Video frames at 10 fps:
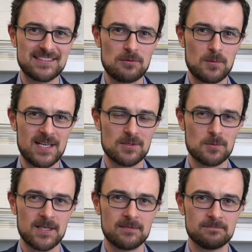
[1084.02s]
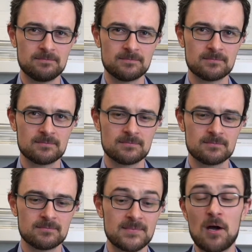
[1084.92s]
weird one.
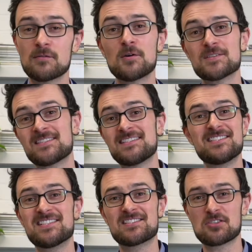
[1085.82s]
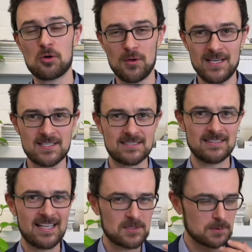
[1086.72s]
Now, of course, this is just a toy, just a
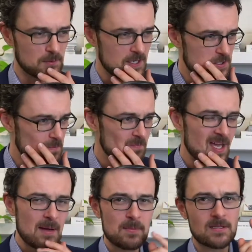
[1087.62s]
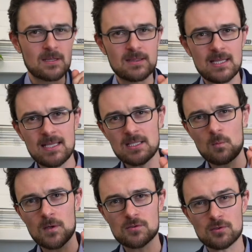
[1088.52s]
little exploration. But the thing
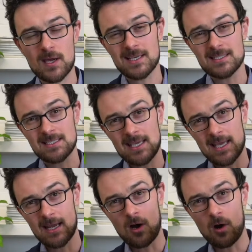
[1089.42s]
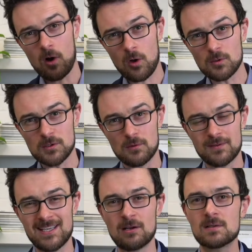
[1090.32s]
that we're trying to get a hold of
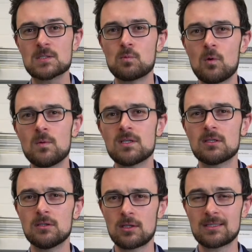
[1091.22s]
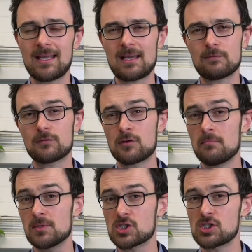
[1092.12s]
here is what would it look like for a
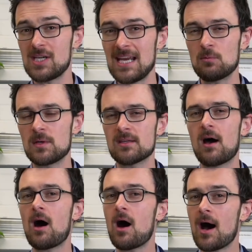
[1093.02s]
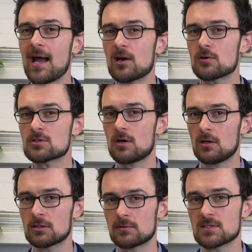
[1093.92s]
machine with a higher
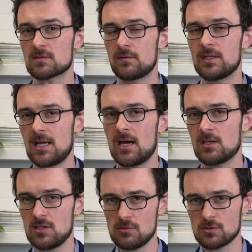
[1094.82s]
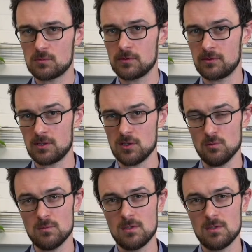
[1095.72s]
tolerance for the unusual than you?